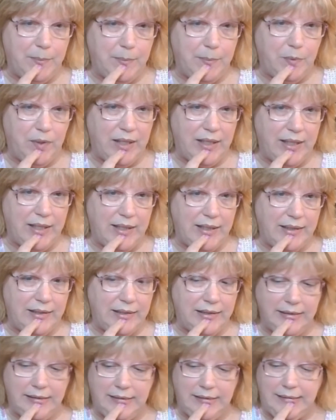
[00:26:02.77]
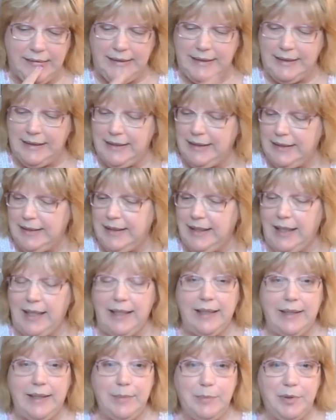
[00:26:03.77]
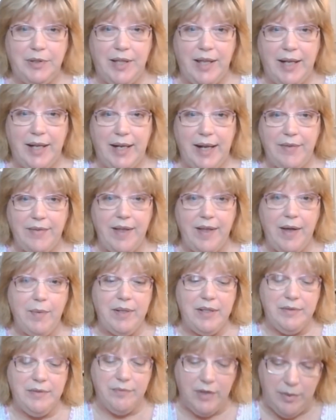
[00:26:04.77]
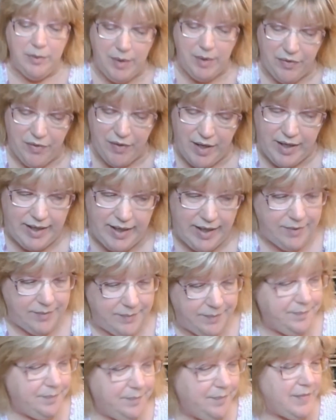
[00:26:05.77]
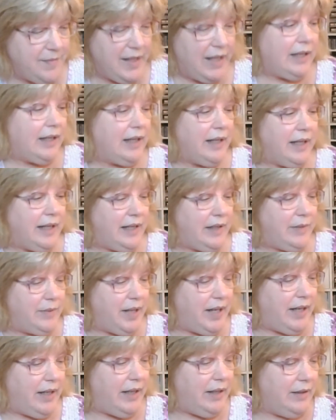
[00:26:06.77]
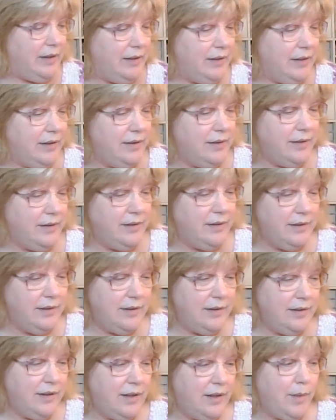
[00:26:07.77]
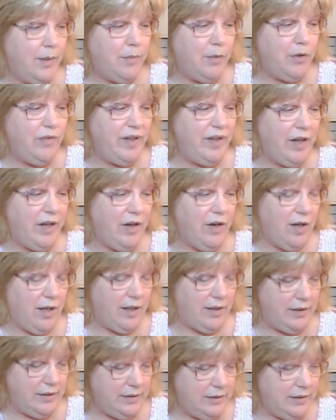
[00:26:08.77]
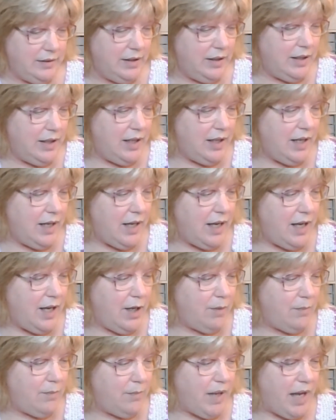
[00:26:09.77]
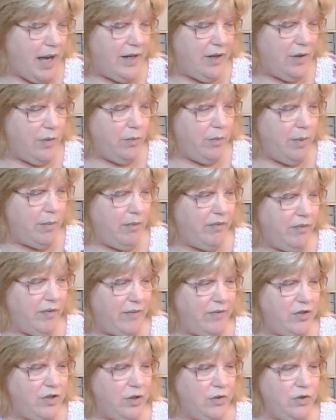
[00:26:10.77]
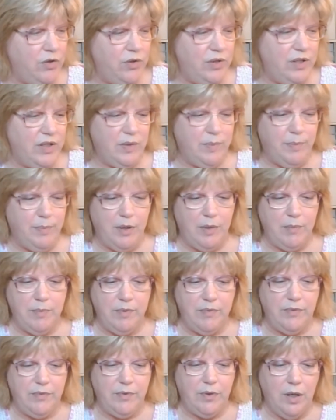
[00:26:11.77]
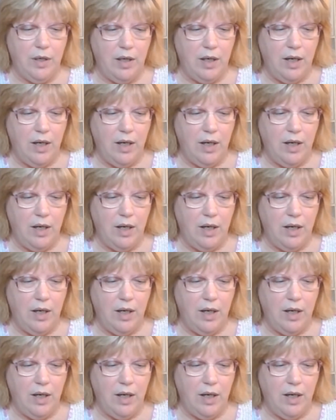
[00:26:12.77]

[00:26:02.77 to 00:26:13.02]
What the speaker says: what kind. I didn't pull that out. That wasn't very well thought out. Anyway, moving on. I don't remember if I've showed you this book before